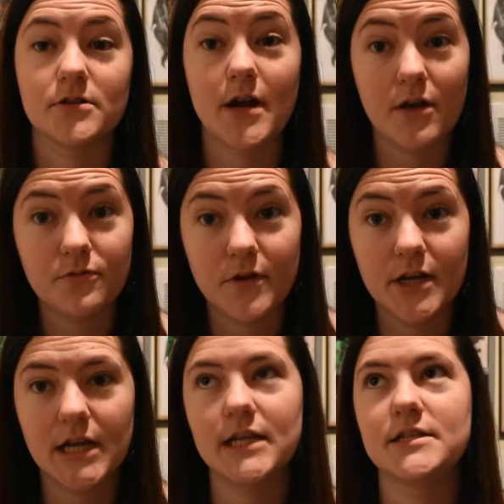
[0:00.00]

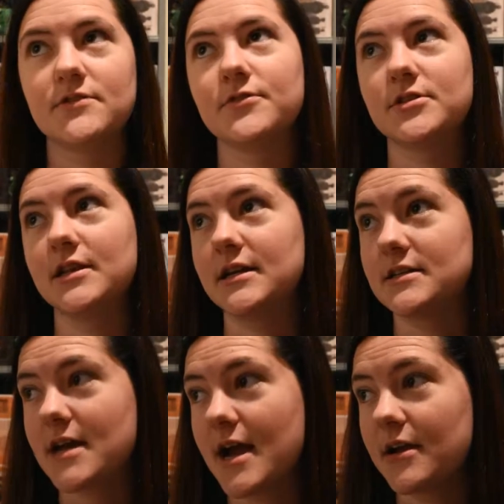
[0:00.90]
Crowdfunding, different thing
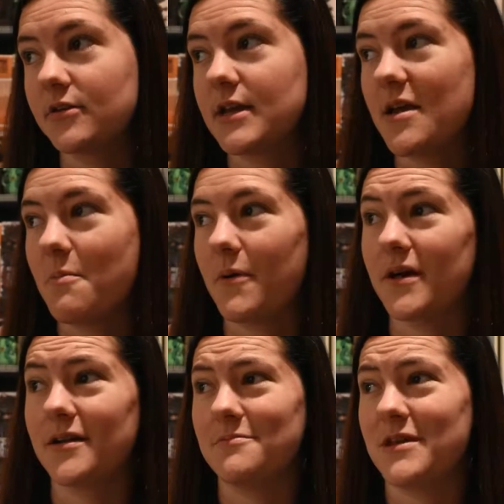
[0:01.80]
entirely,
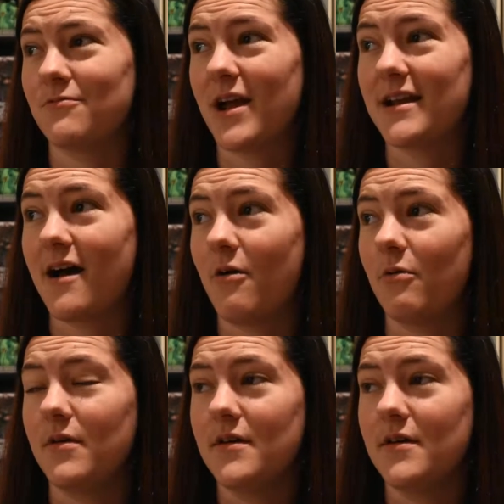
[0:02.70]
but I mean, right now,